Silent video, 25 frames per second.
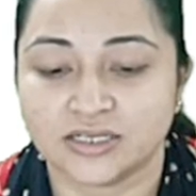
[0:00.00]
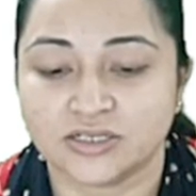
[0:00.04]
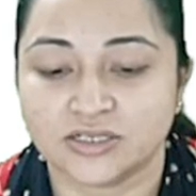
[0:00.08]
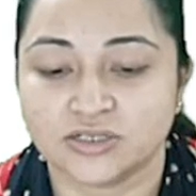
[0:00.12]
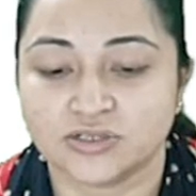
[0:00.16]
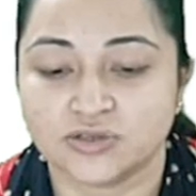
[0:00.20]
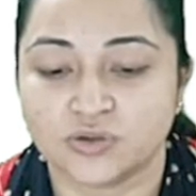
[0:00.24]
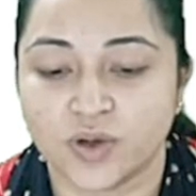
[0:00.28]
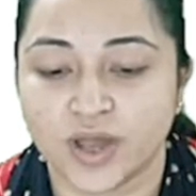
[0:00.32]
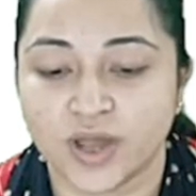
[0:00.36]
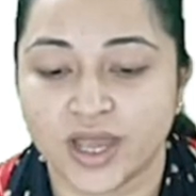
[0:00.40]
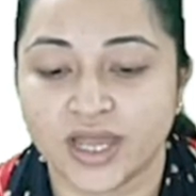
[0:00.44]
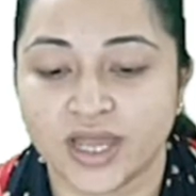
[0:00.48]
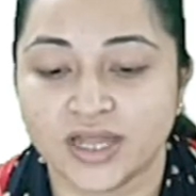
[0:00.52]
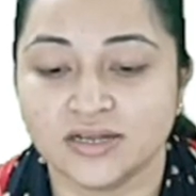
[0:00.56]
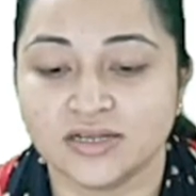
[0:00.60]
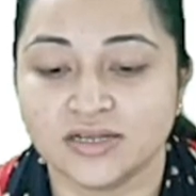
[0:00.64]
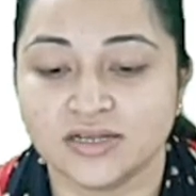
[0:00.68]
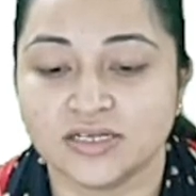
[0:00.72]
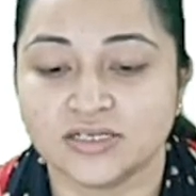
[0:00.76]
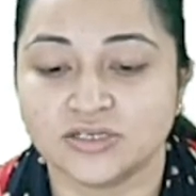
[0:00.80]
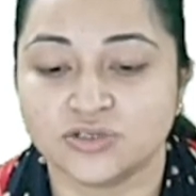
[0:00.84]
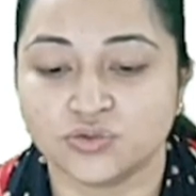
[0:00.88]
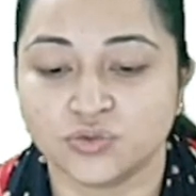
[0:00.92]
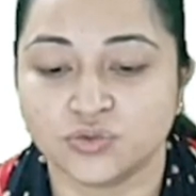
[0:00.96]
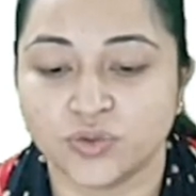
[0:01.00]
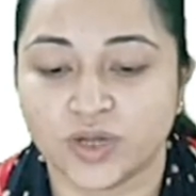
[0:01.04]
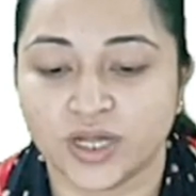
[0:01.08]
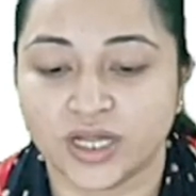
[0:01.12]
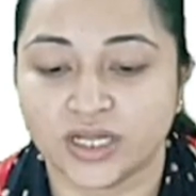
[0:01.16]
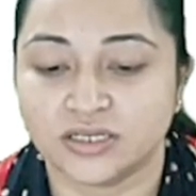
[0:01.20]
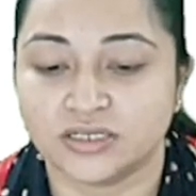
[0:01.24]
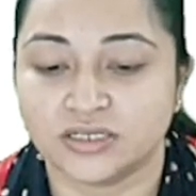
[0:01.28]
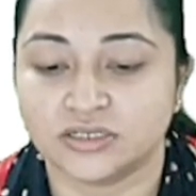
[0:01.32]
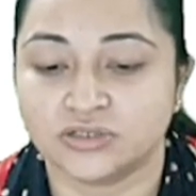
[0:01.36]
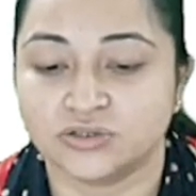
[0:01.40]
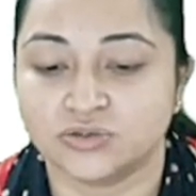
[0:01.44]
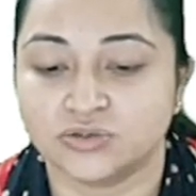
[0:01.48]
So n into
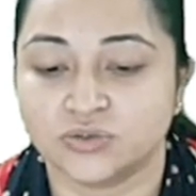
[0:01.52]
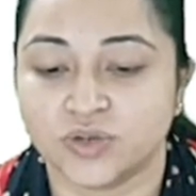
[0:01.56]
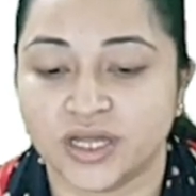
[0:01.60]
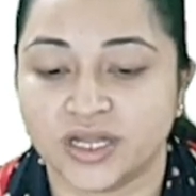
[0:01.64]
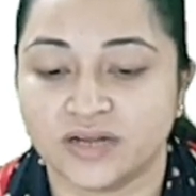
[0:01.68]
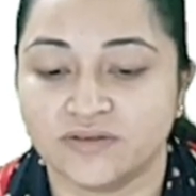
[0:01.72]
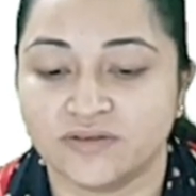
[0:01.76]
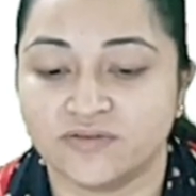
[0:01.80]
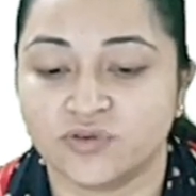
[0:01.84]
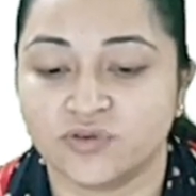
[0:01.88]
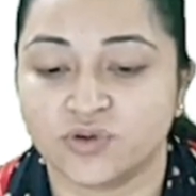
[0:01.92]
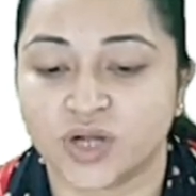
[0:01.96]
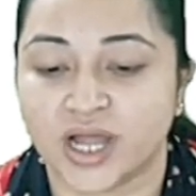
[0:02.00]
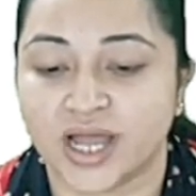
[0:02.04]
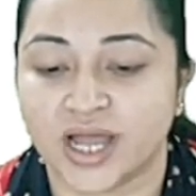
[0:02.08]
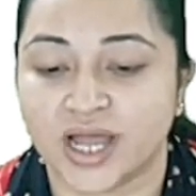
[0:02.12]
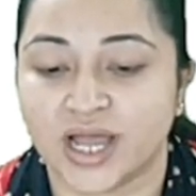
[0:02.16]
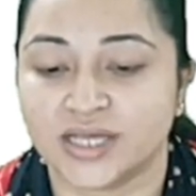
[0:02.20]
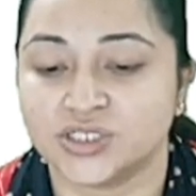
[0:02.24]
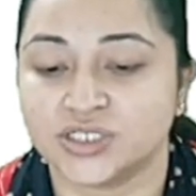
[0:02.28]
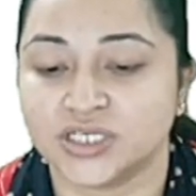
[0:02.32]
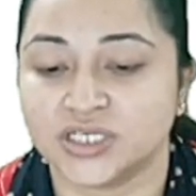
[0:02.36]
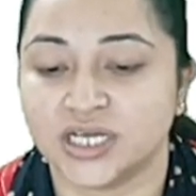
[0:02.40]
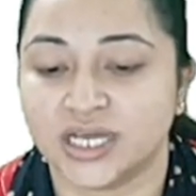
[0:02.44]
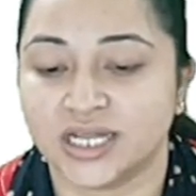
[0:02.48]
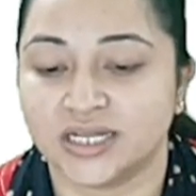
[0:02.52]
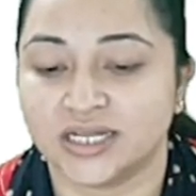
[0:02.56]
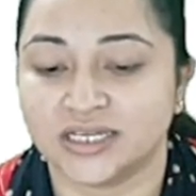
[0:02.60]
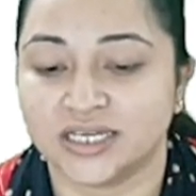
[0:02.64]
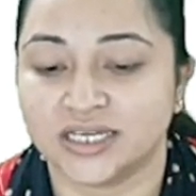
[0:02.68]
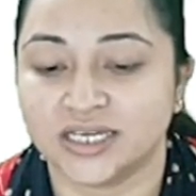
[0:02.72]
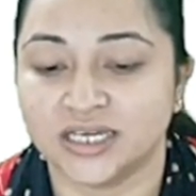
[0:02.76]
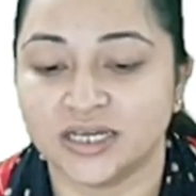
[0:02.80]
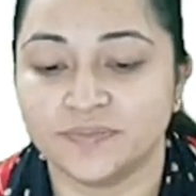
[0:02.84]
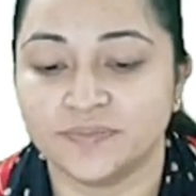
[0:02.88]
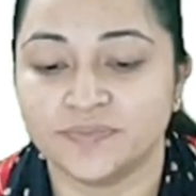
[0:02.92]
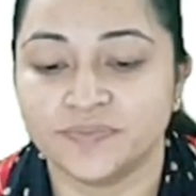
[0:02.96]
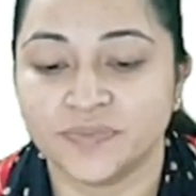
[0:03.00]
n for I, j and
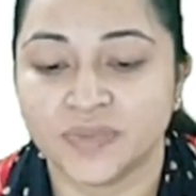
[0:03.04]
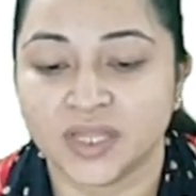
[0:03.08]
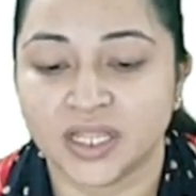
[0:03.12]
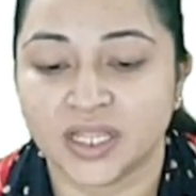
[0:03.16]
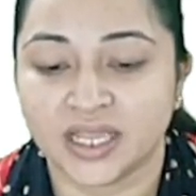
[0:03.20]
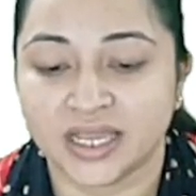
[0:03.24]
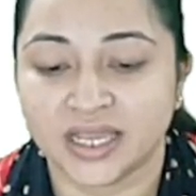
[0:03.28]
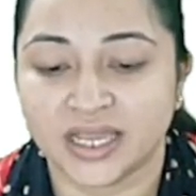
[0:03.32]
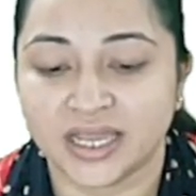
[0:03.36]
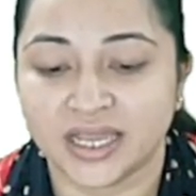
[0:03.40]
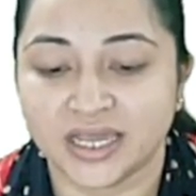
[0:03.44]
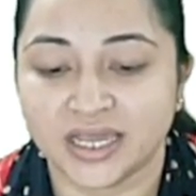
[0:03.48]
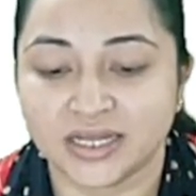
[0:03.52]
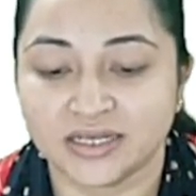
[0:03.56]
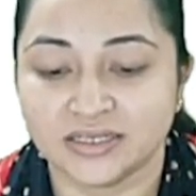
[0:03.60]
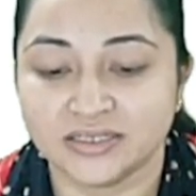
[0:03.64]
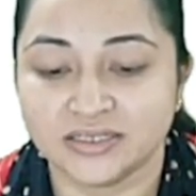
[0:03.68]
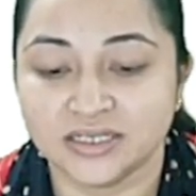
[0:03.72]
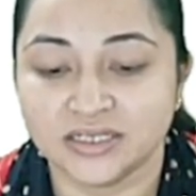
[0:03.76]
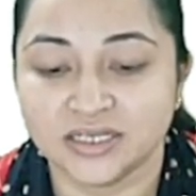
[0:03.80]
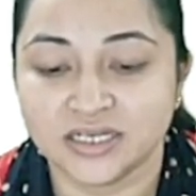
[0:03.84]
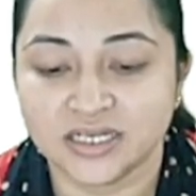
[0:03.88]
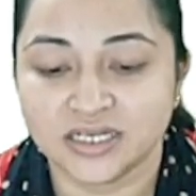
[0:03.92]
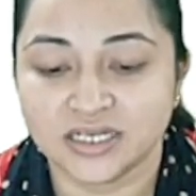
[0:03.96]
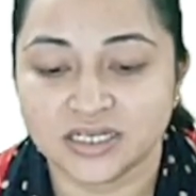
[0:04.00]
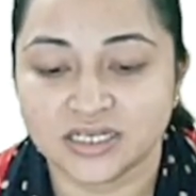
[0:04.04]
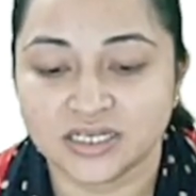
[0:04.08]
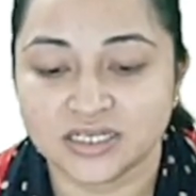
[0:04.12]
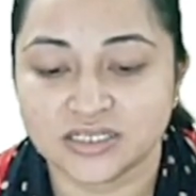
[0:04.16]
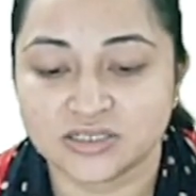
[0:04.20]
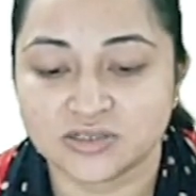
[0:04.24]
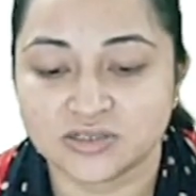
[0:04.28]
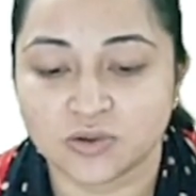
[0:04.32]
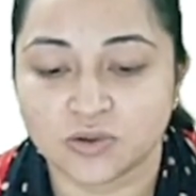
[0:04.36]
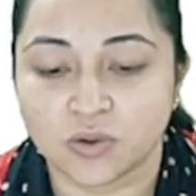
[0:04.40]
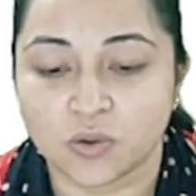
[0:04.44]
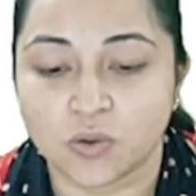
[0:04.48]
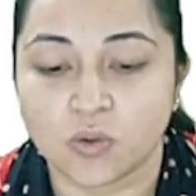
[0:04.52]
k, and
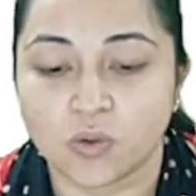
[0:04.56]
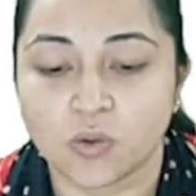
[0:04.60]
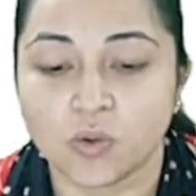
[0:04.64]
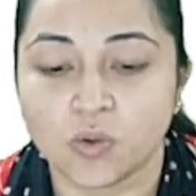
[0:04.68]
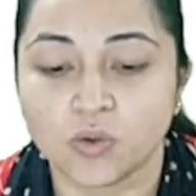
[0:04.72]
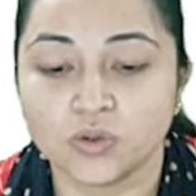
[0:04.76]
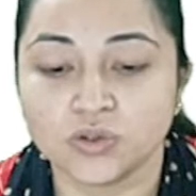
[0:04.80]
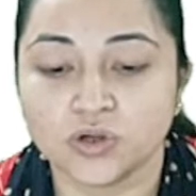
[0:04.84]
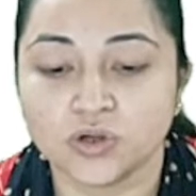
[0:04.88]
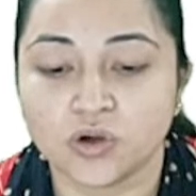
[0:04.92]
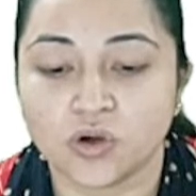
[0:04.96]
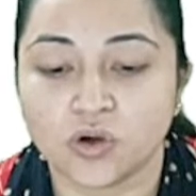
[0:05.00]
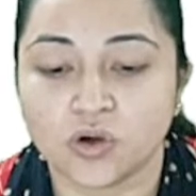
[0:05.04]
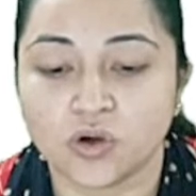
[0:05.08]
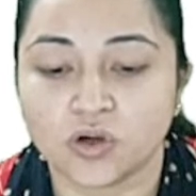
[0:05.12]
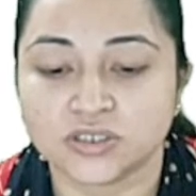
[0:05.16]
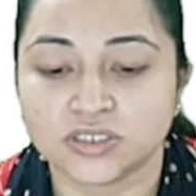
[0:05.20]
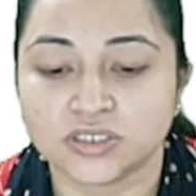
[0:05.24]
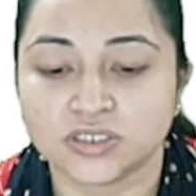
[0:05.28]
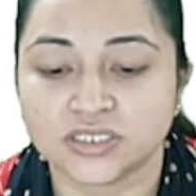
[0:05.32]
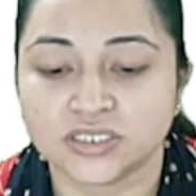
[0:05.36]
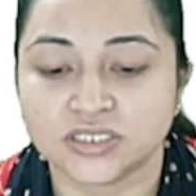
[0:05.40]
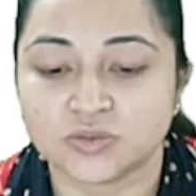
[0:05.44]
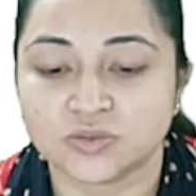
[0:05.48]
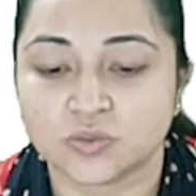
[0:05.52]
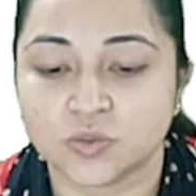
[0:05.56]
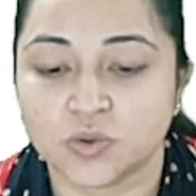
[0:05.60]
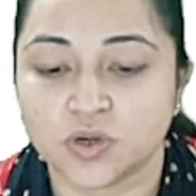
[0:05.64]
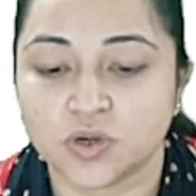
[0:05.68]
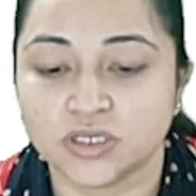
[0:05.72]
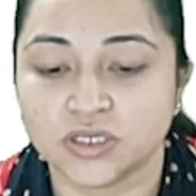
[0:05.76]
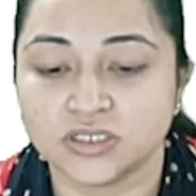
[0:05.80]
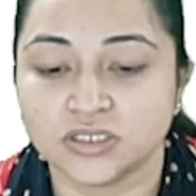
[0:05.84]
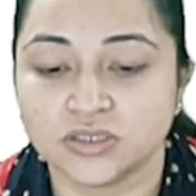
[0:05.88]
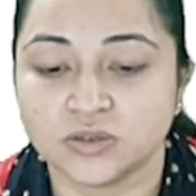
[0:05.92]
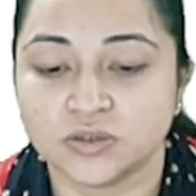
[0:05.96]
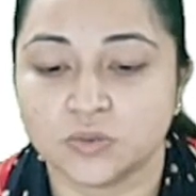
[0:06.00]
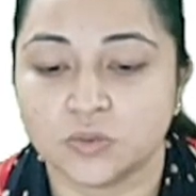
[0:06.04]
its own cost is
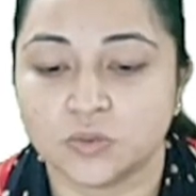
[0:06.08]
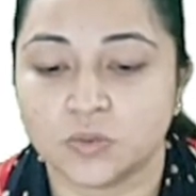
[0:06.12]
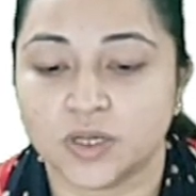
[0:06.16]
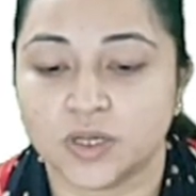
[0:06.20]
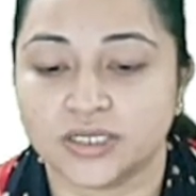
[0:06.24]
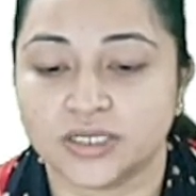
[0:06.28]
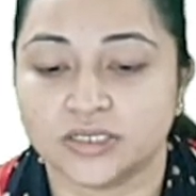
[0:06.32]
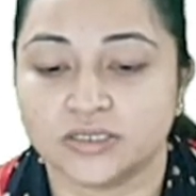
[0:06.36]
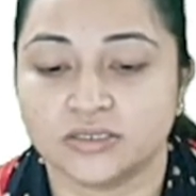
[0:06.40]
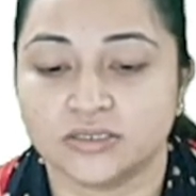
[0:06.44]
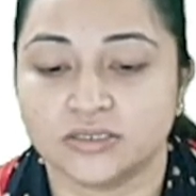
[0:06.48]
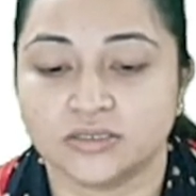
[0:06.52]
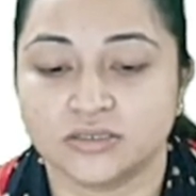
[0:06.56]
what? 1.